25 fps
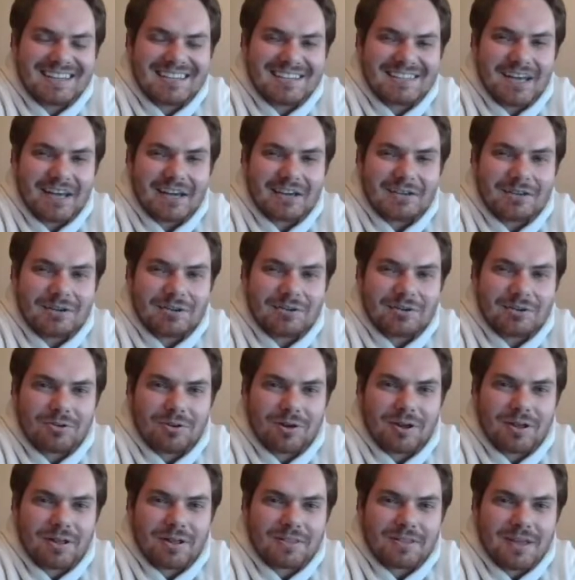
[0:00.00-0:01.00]
Thank you,
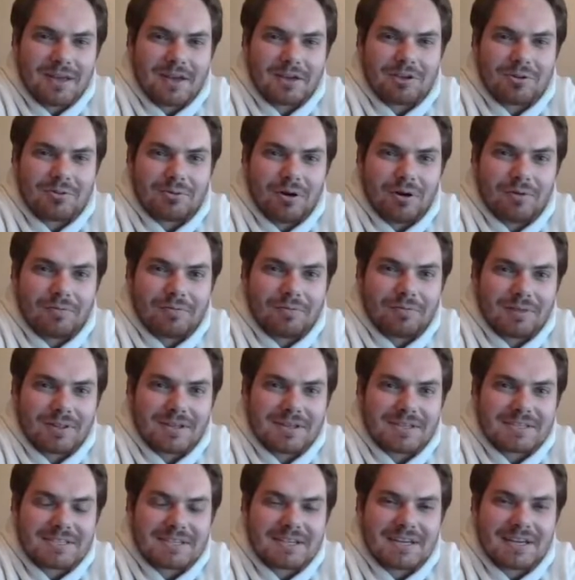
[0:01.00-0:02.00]
Corinne. Thank you all for
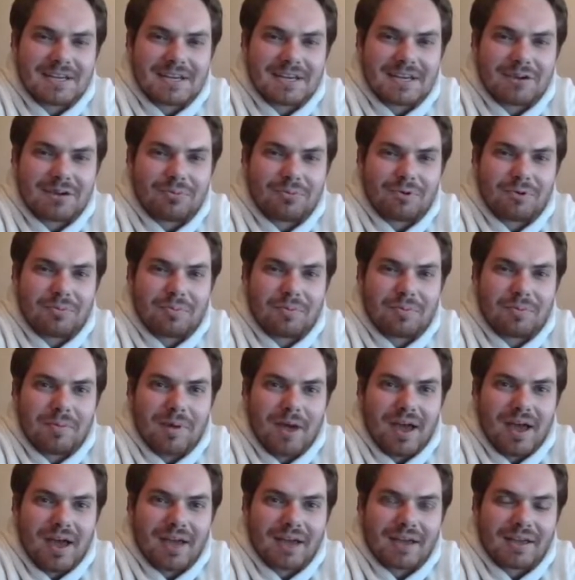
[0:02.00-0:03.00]
listening, and we'll be
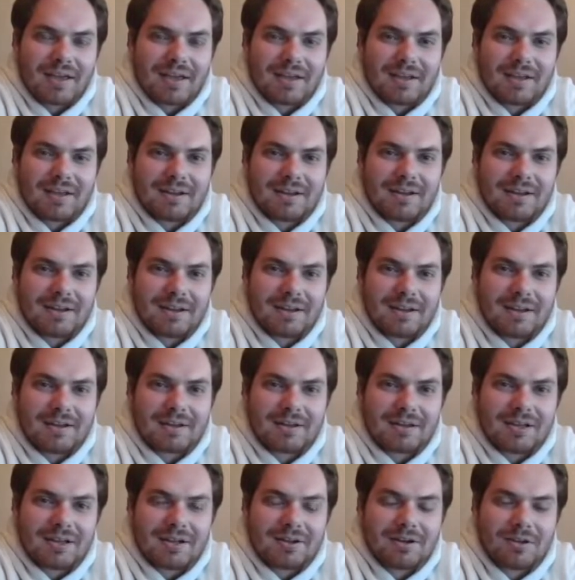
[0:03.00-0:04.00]
back in
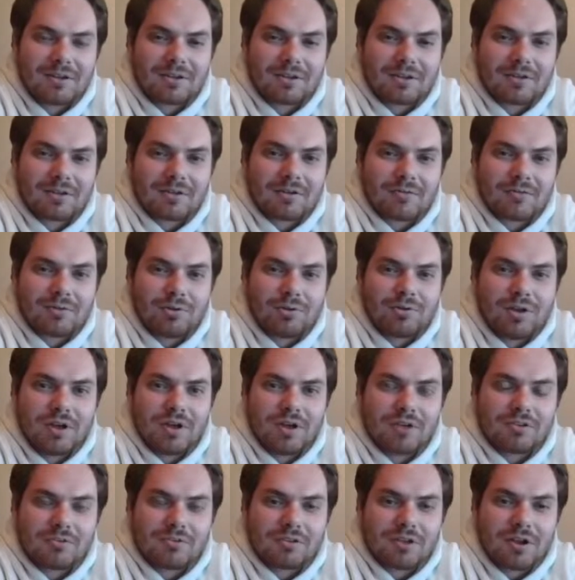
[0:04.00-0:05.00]
a few
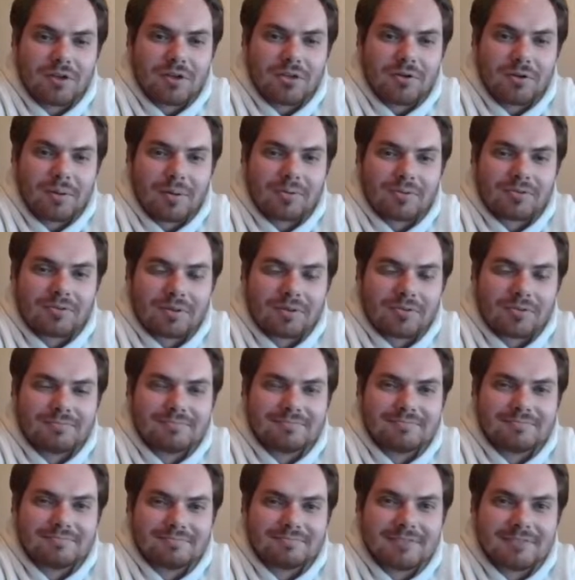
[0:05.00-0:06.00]
days with another episode.
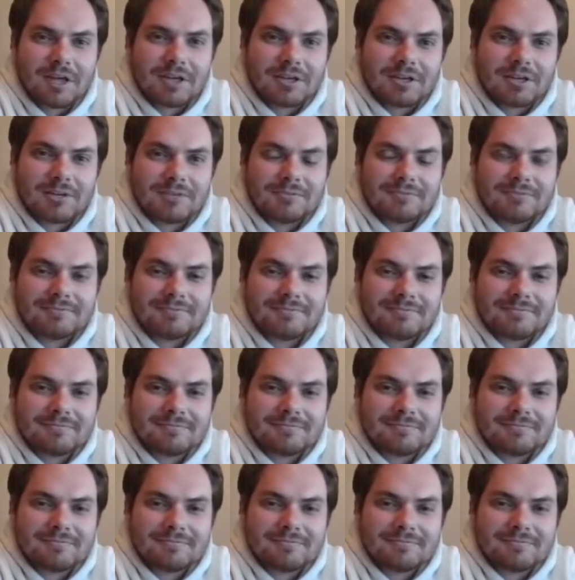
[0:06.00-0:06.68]
Thank you.